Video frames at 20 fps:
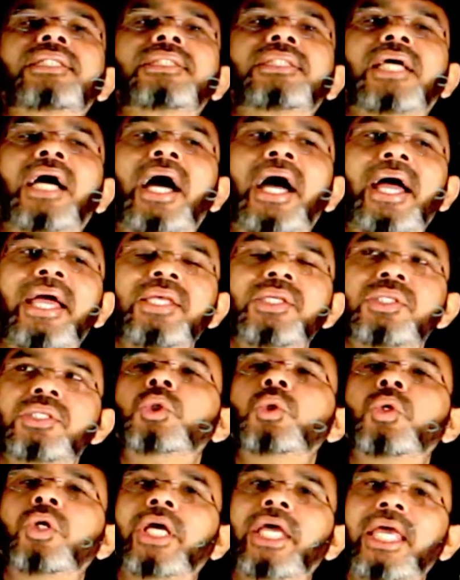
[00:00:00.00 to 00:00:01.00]
size
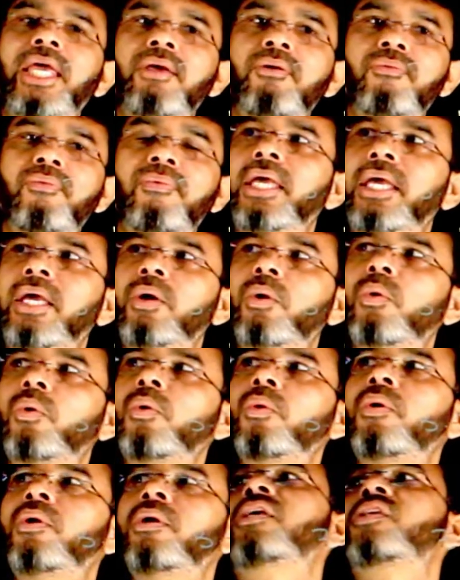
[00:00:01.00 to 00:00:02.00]
to give
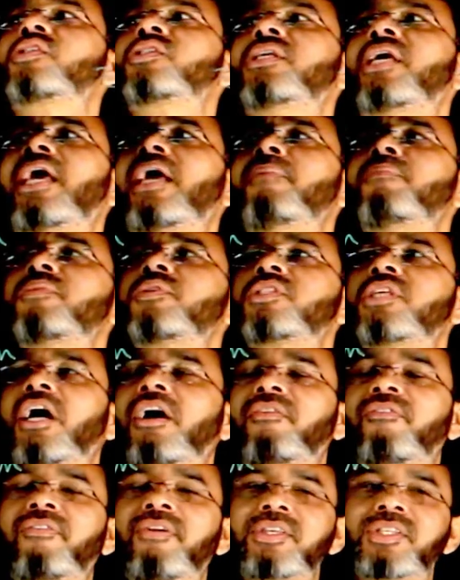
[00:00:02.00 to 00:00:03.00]
you the same
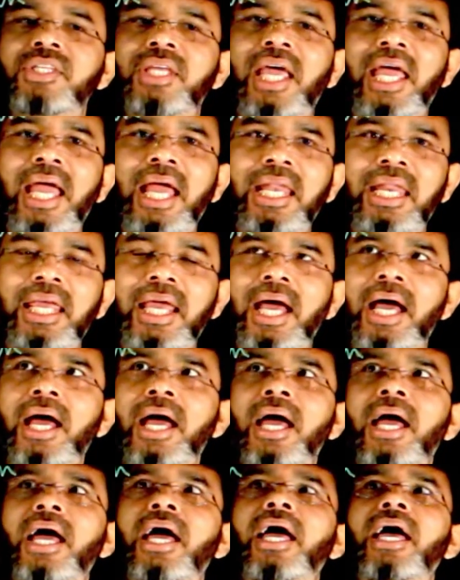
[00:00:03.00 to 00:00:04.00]
surface area
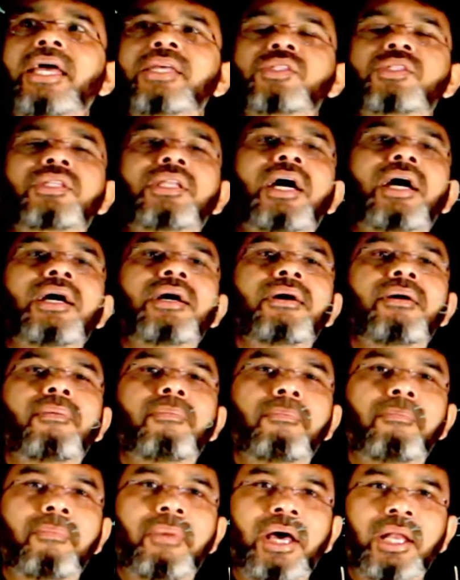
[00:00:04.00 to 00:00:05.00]
as the
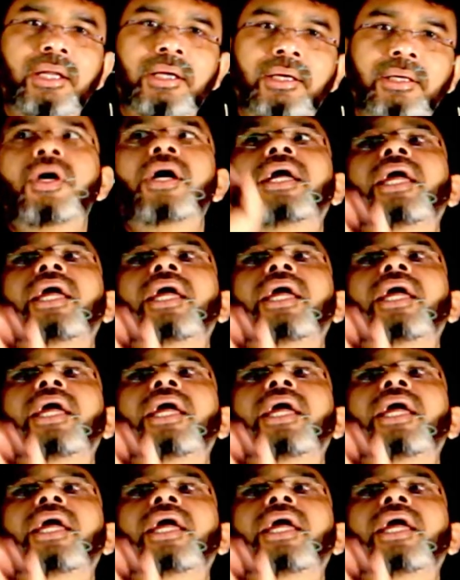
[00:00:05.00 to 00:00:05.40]
bulk. So